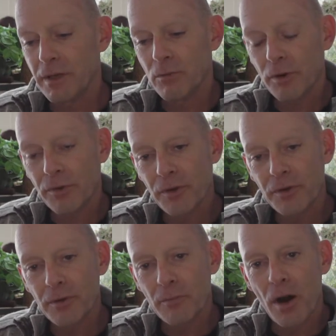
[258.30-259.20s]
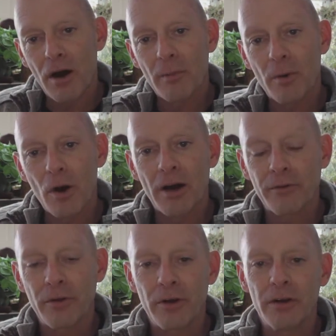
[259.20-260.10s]
within the
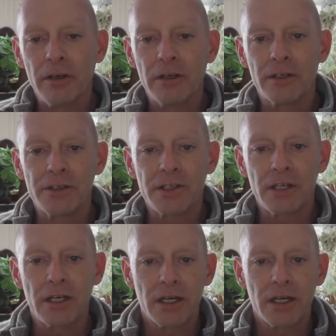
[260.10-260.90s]
Mahabharatha is